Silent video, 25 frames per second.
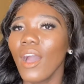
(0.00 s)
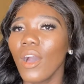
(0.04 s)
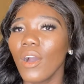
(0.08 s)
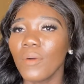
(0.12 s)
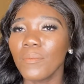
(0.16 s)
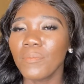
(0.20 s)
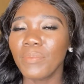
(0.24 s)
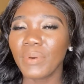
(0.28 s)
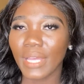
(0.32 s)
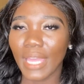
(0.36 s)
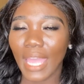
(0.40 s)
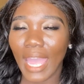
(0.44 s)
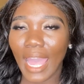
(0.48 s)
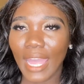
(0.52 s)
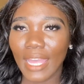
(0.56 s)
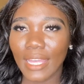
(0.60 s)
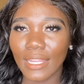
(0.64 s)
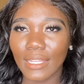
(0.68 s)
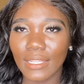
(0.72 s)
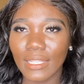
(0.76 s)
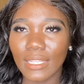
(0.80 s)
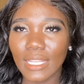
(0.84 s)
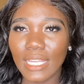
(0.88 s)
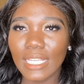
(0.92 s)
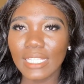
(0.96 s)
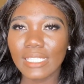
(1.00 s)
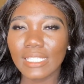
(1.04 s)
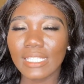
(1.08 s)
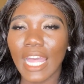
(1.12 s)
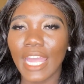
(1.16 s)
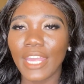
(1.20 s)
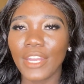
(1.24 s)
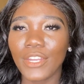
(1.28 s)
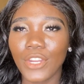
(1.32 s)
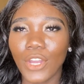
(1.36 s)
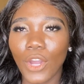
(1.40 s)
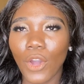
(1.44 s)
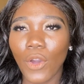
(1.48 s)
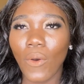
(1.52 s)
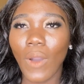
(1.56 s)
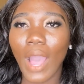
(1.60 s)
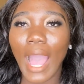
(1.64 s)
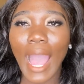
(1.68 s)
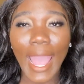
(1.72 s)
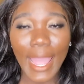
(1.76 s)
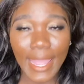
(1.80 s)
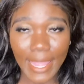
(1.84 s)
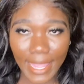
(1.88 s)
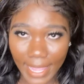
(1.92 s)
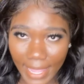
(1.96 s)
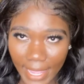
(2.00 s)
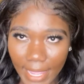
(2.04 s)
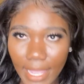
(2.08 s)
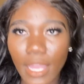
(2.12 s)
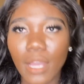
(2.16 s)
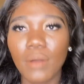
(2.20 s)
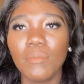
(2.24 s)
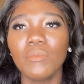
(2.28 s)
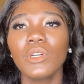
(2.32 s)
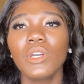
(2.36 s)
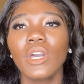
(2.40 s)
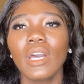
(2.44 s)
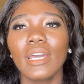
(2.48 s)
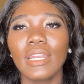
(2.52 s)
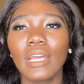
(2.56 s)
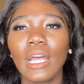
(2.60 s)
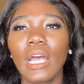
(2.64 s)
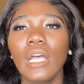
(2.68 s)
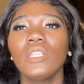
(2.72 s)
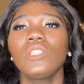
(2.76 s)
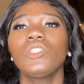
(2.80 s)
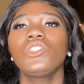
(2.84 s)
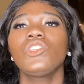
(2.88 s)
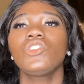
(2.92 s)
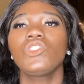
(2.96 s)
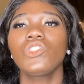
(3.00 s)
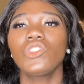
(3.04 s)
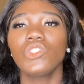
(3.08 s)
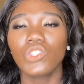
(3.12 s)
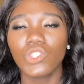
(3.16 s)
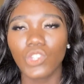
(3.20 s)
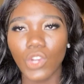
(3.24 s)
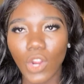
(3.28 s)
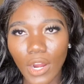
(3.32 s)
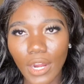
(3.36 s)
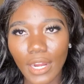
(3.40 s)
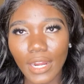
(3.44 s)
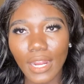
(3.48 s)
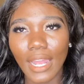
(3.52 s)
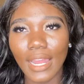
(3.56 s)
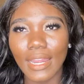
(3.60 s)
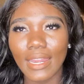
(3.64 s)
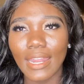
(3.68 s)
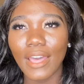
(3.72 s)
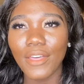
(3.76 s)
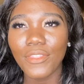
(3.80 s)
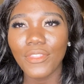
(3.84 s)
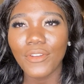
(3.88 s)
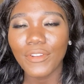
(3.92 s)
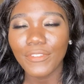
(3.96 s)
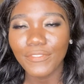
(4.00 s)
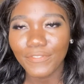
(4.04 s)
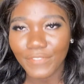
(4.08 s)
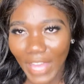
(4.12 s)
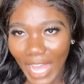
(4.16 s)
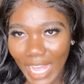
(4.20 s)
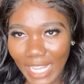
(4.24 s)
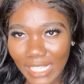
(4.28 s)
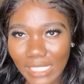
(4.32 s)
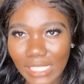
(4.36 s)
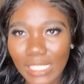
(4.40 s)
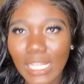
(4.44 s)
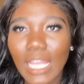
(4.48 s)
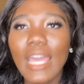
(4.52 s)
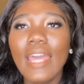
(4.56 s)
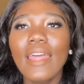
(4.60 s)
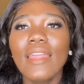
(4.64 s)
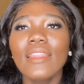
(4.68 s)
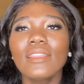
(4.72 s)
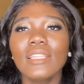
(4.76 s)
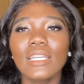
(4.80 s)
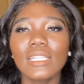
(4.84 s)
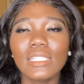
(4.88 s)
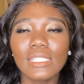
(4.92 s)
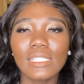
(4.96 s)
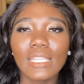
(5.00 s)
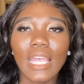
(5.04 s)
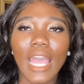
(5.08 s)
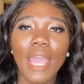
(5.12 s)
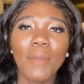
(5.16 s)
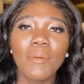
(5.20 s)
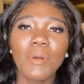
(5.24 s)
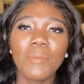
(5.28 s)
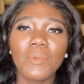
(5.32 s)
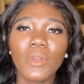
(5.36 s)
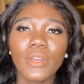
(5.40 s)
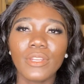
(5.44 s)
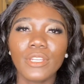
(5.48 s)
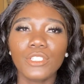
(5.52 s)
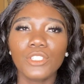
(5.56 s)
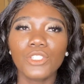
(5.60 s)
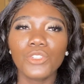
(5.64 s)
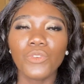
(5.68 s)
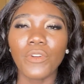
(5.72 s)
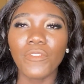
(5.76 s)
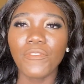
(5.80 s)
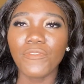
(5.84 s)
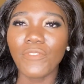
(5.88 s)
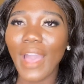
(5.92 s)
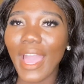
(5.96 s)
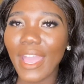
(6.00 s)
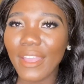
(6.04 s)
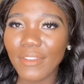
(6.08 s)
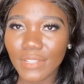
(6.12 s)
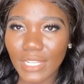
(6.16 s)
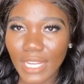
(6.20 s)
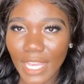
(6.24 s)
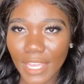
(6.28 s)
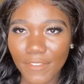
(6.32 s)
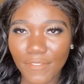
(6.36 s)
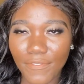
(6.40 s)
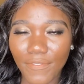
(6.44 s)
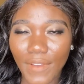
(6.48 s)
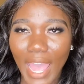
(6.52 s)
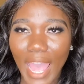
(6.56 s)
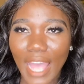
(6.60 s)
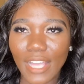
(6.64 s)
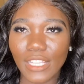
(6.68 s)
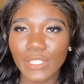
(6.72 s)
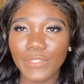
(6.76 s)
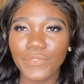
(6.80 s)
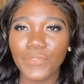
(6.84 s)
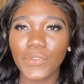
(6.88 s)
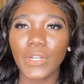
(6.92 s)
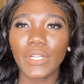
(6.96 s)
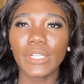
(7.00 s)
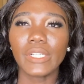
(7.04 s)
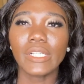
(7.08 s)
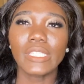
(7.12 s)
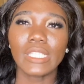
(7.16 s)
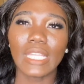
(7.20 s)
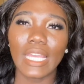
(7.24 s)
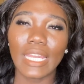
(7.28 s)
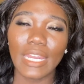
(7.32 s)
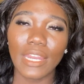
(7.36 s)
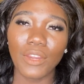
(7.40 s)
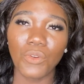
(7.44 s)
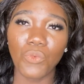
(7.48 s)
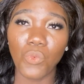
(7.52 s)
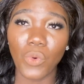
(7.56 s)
but at least I know I am gonna start another fast. This time I'm gonna do a 5-day fast first and then